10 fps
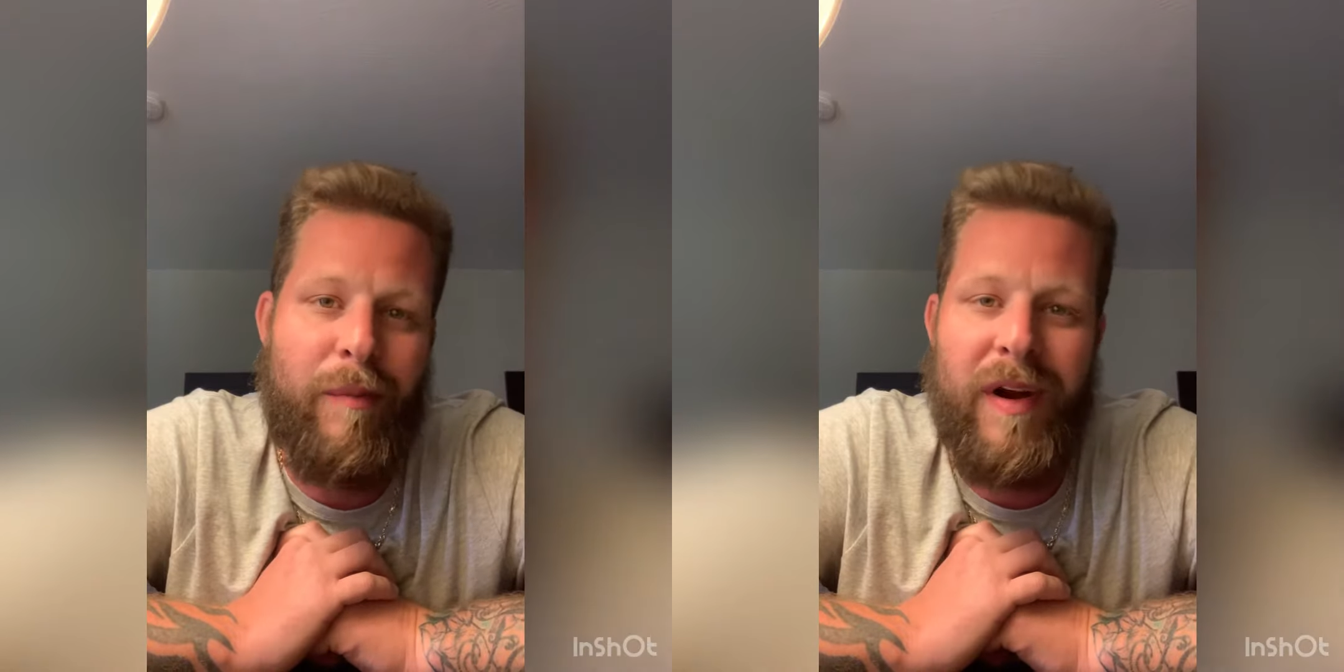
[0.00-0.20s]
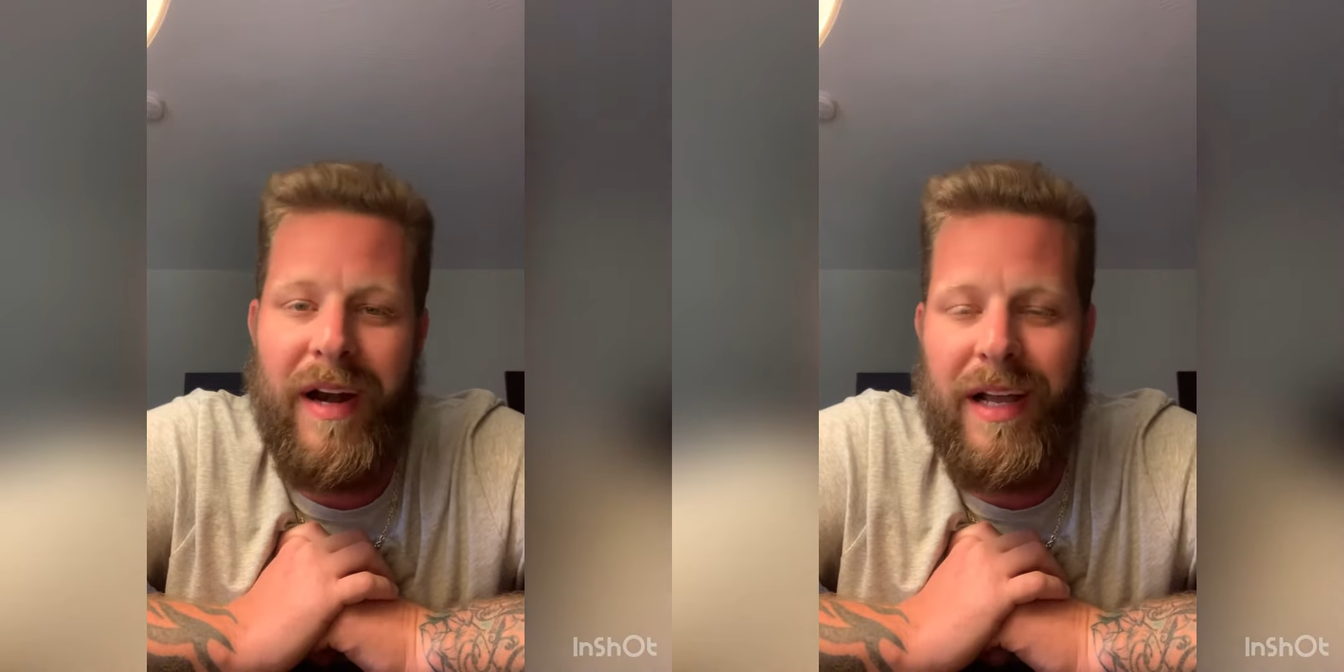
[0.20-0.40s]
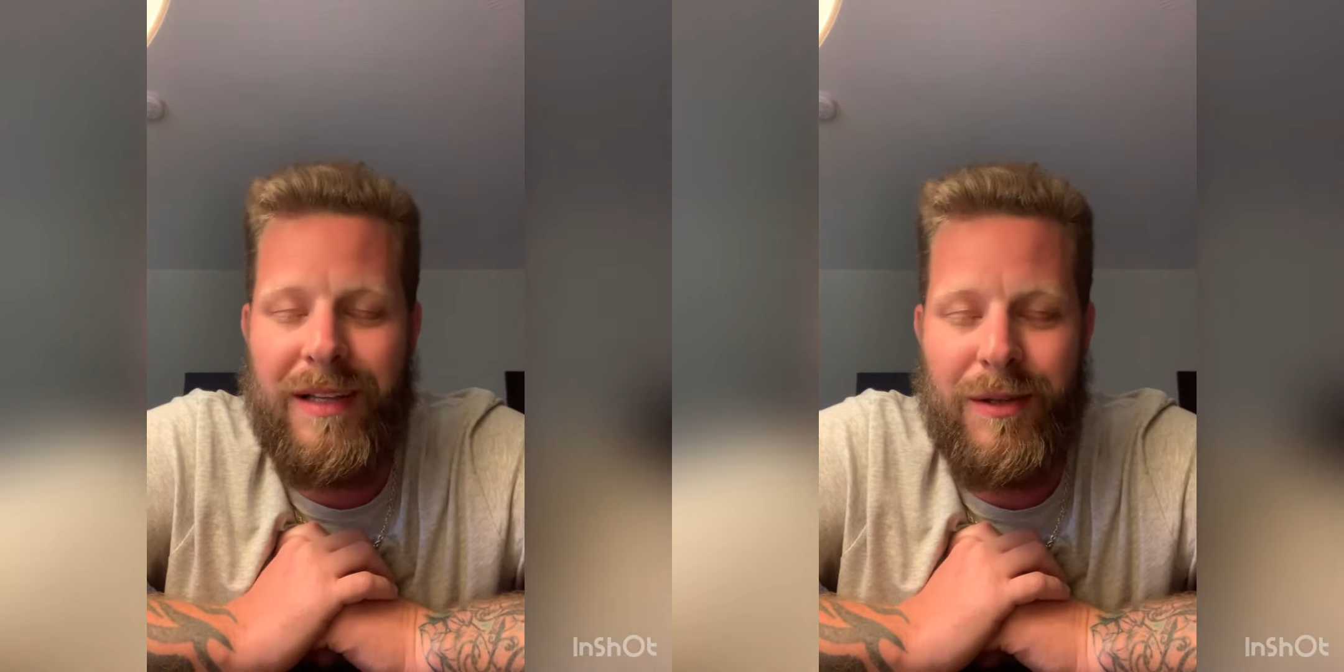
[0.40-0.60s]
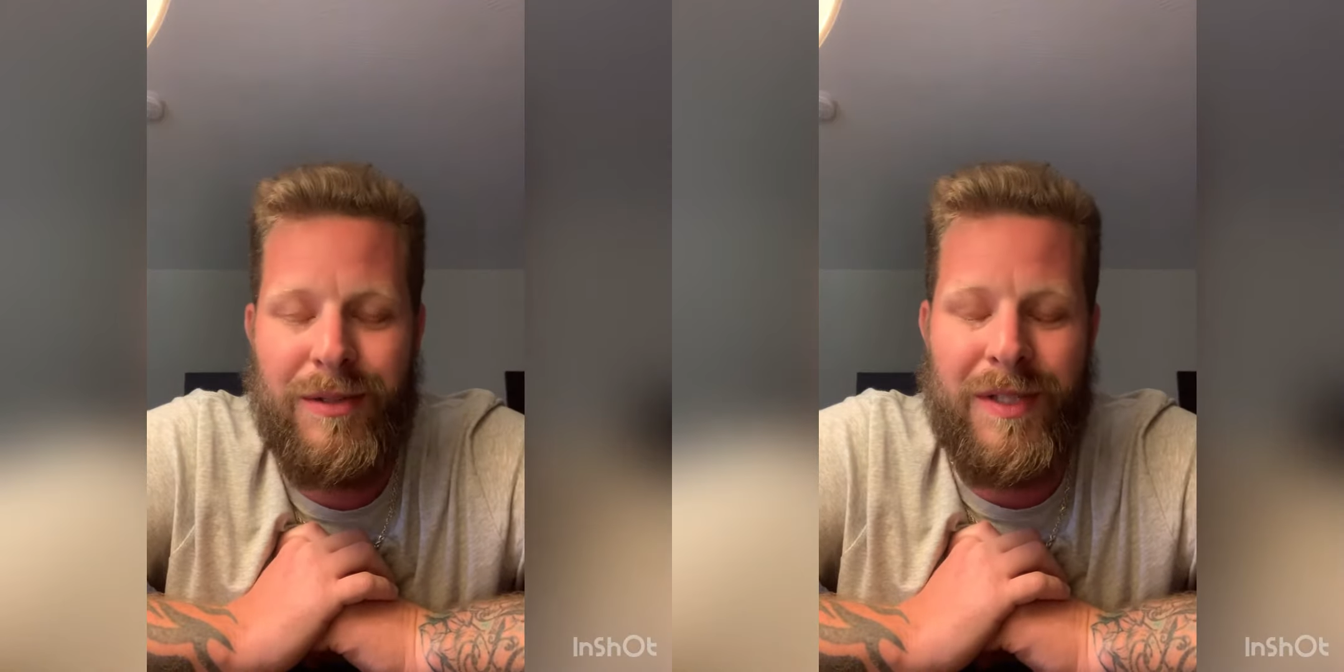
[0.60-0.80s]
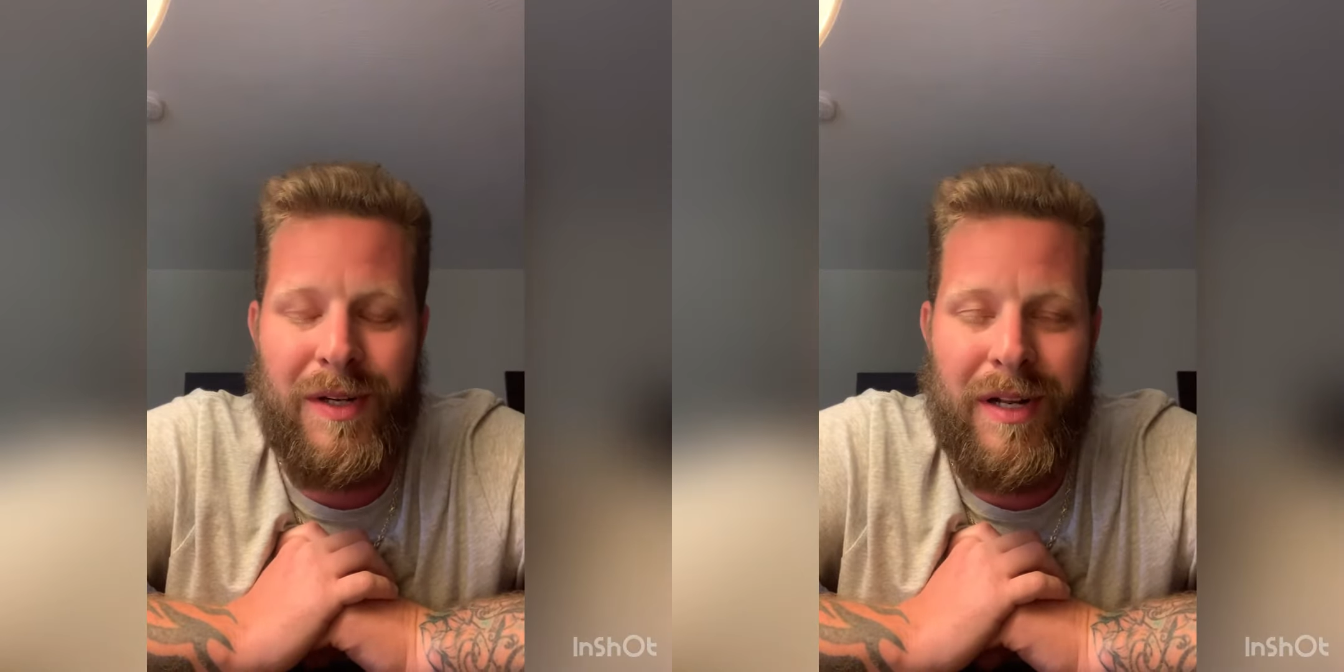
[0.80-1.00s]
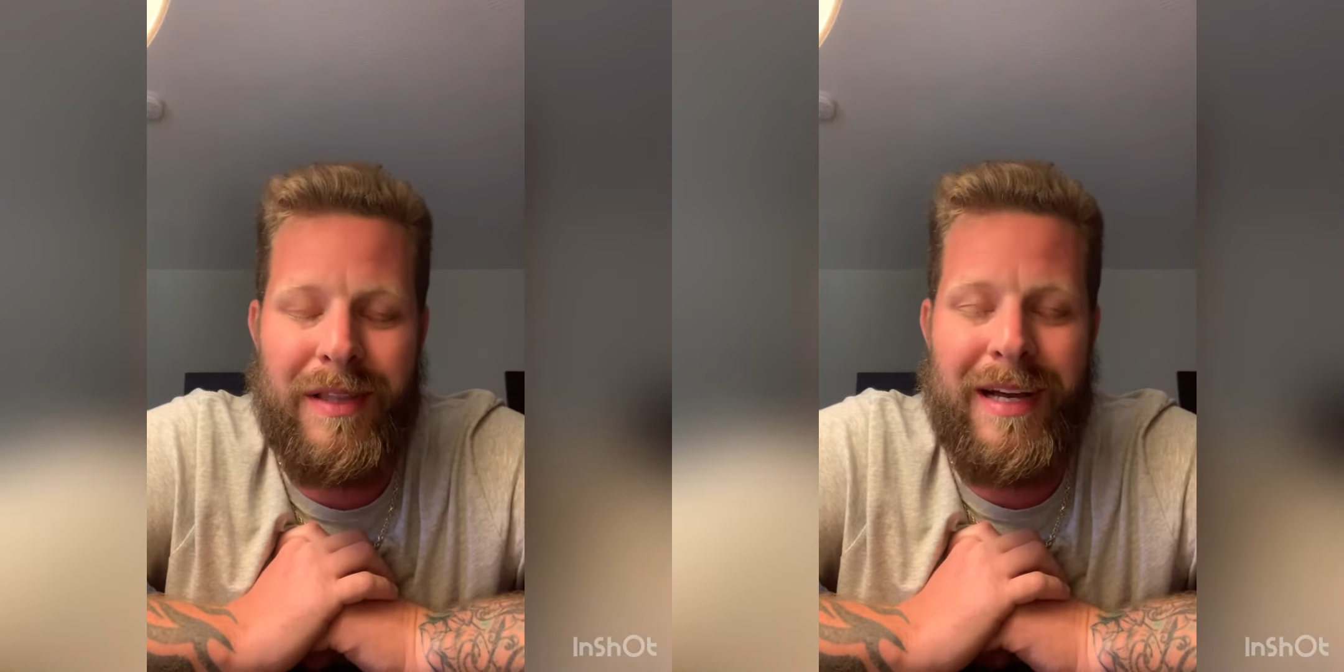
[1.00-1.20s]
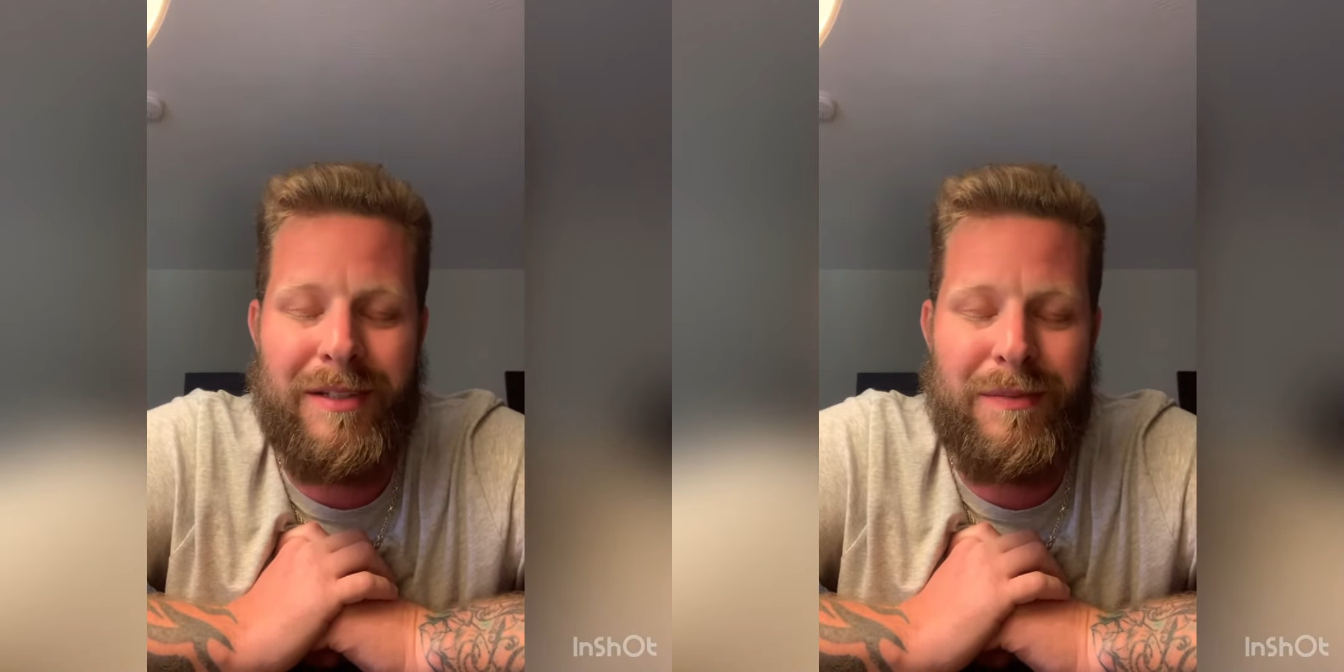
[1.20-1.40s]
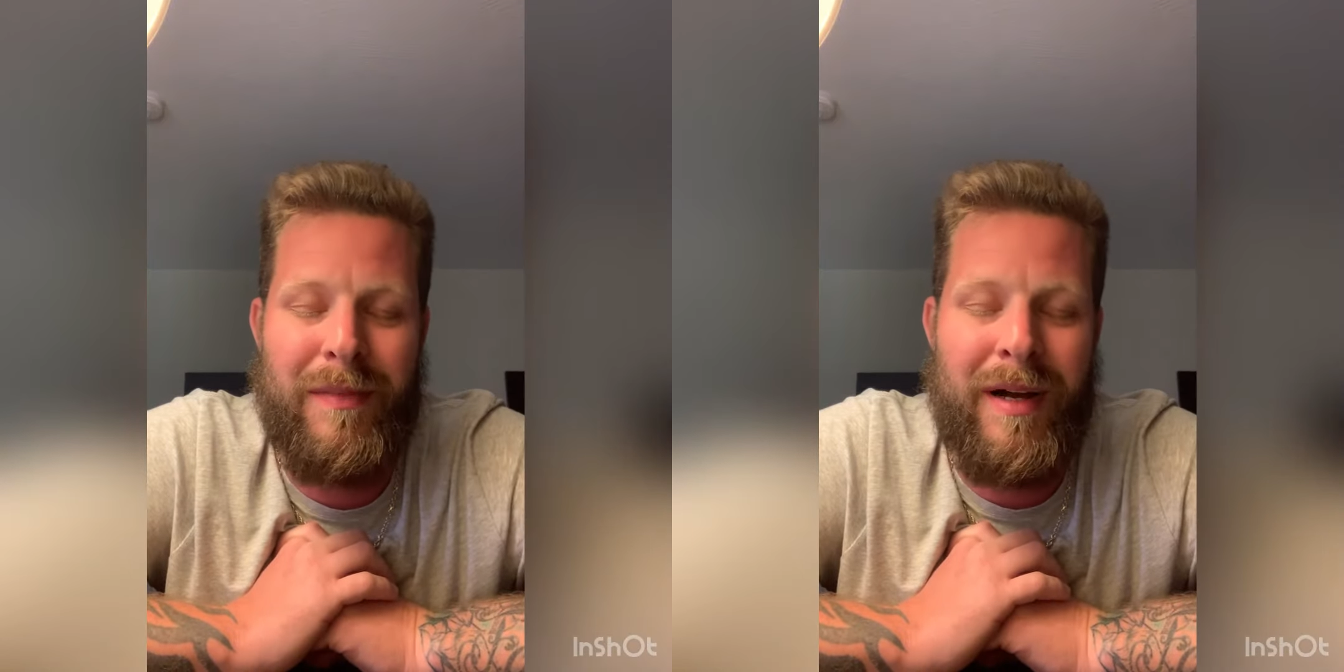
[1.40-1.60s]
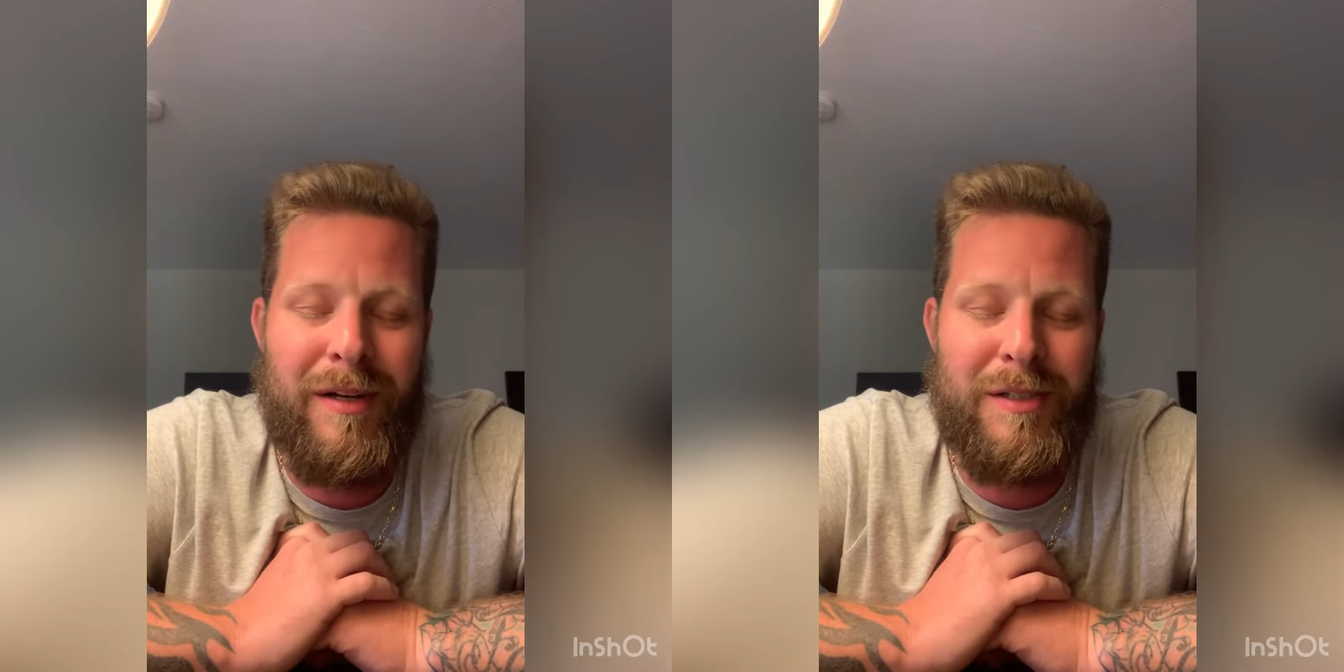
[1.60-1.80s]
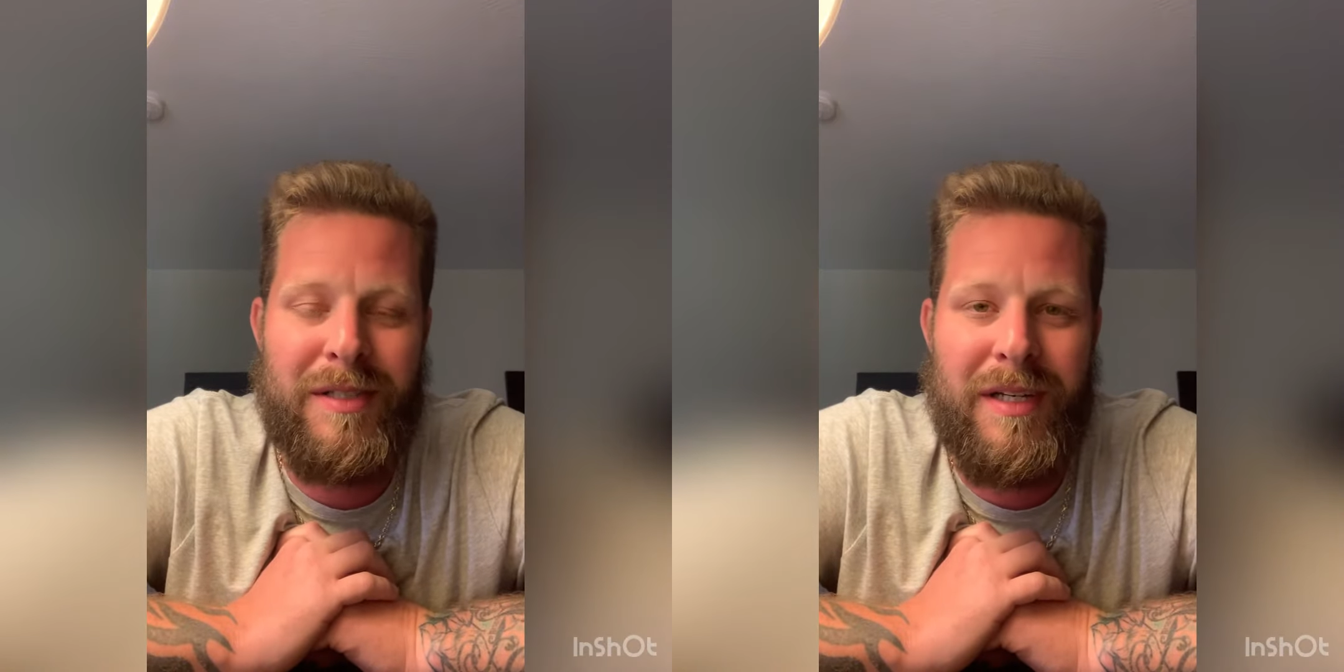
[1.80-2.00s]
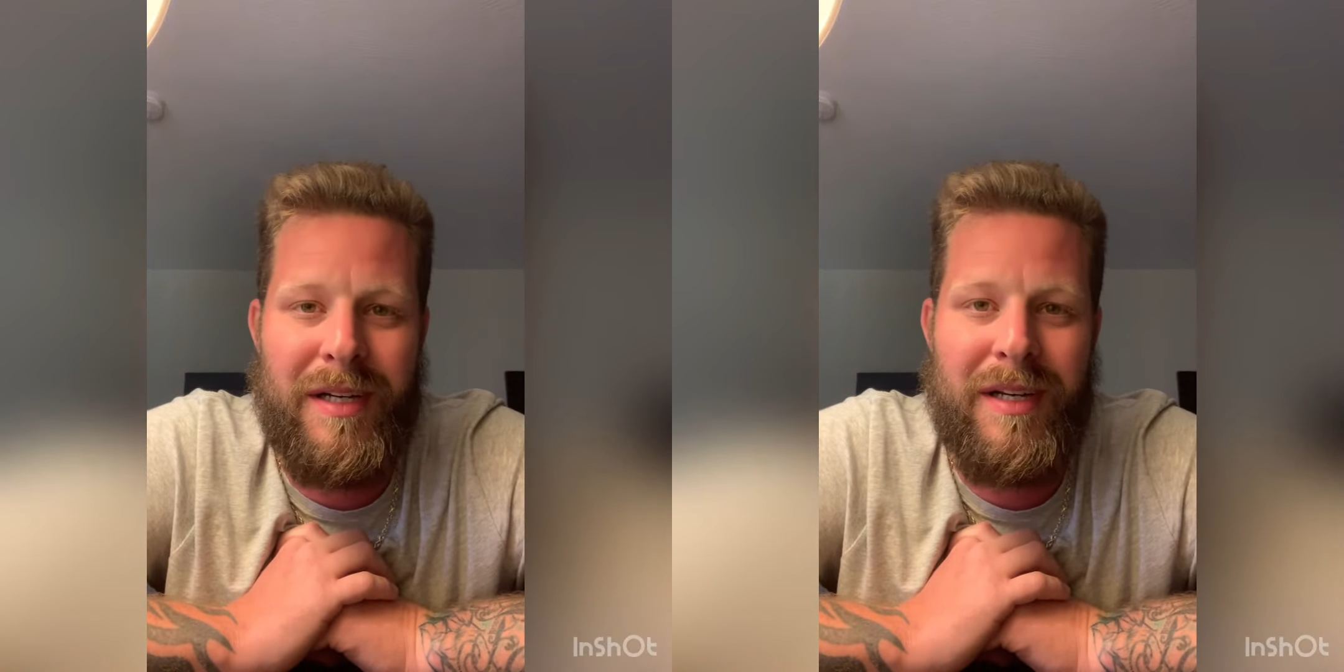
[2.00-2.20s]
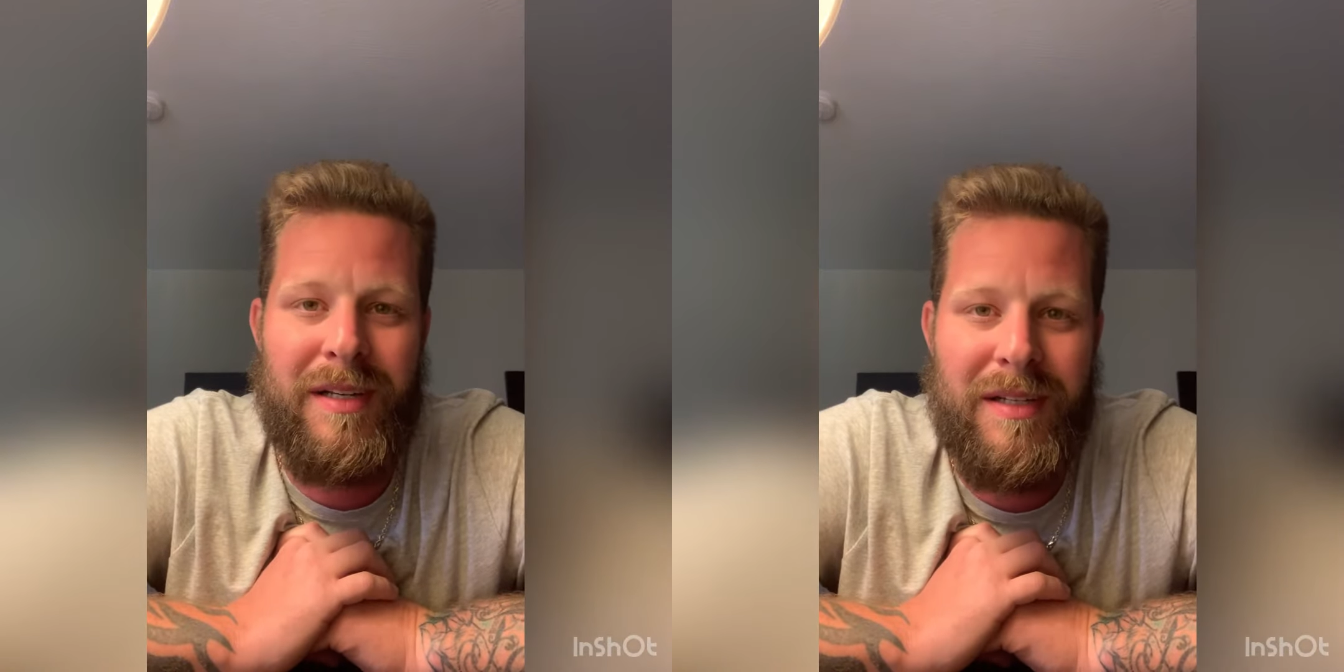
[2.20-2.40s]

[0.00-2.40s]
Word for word: ready to get those 30,000 miles uh,